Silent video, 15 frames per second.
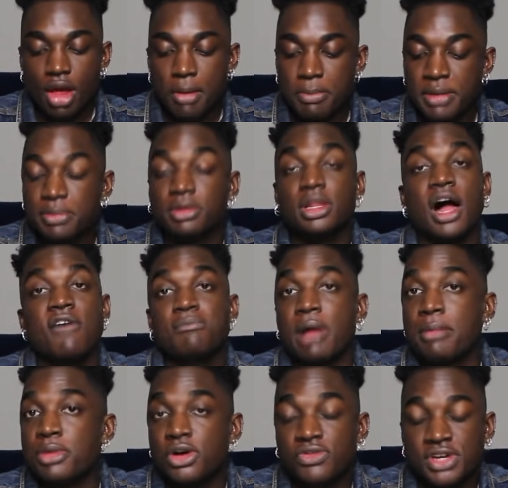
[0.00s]
People love
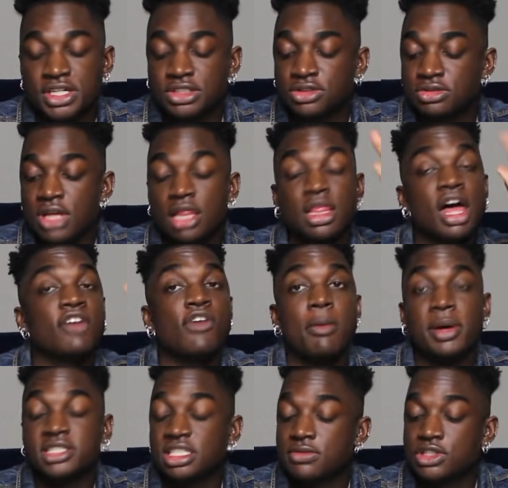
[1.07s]
my movies. They love all
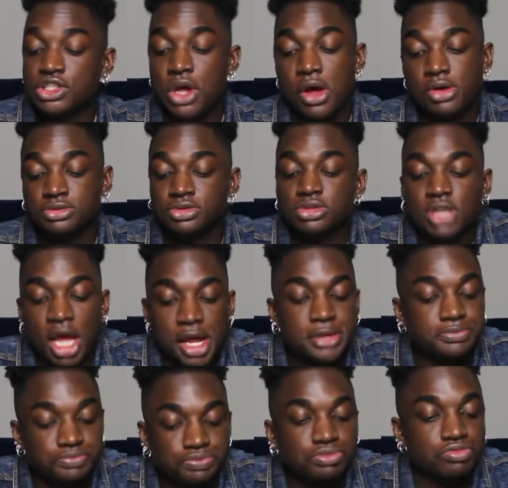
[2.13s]
my TV shows. Like,
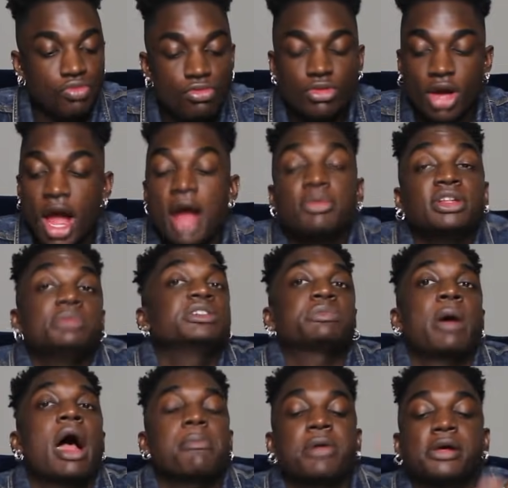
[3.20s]
I really was
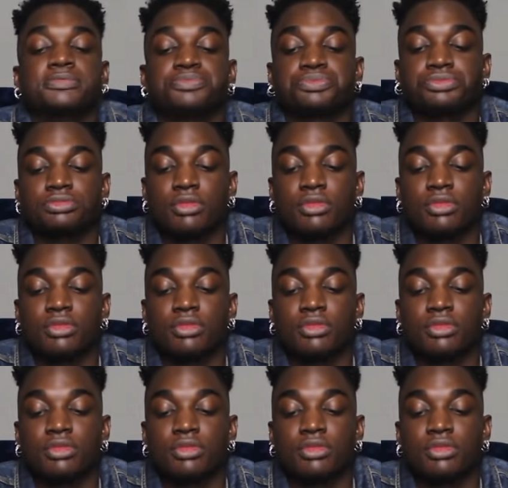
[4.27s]
poppin'.